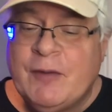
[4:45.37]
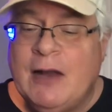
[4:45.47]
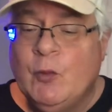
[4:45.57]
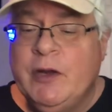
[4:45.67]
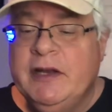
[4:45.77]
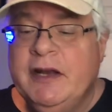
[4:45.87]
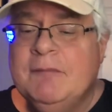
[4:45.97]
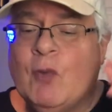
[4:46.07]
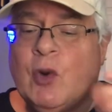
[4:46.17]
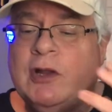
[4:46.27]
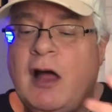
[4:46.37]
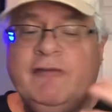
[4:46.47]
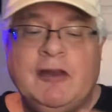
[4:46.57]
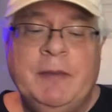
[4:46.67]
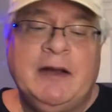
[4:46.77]
And we need more
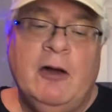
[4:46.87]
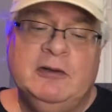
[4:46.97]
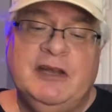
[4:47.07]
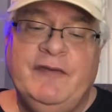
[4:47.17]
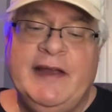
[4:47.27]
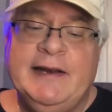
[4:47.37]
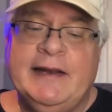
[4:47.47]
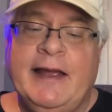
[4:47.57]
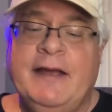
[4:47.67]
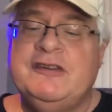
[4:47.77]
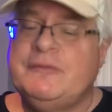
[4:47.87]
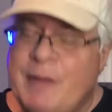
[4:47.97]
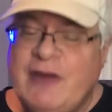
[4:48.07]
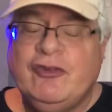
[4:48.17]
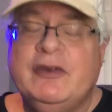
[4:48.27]
love to be cultivated,
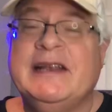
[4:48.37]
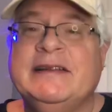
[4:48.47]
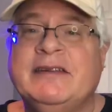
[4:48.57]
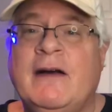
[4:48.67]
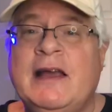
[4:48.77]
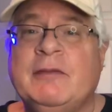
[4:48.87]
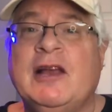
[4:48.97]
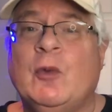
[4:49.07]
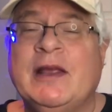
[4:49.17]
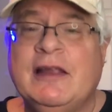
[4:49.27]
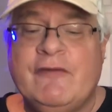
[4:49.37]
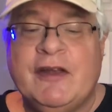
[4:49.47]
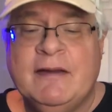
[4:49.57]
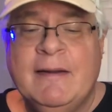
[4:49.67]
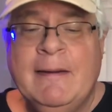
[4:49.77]
especially in a time like we live
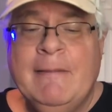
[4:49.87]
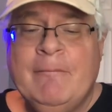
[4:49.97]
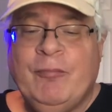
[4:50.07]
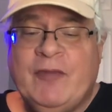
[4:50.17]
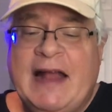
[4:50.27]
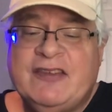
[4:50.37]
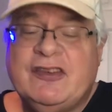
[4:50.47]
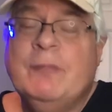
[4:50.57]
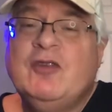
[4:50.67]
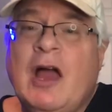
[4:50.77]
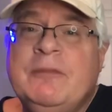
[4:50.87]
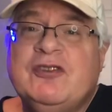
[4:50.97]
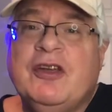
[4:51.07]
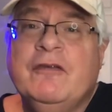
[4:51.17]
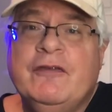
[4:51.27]
in. That's sometimes
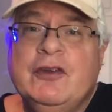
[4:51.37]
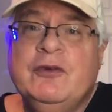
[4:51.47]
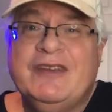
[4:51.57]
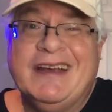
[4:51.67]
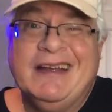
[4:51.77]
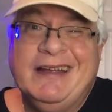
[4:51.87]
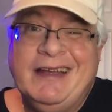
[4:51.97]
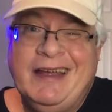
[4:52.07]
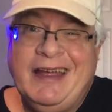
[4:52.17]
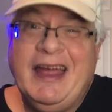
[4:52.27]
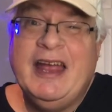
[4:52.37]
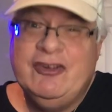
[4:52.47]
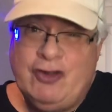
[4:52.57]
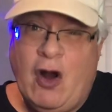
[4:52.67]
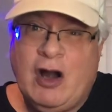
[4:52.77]
confusing
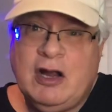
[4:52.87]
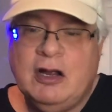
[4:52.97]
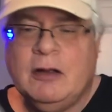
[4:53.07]
and dark.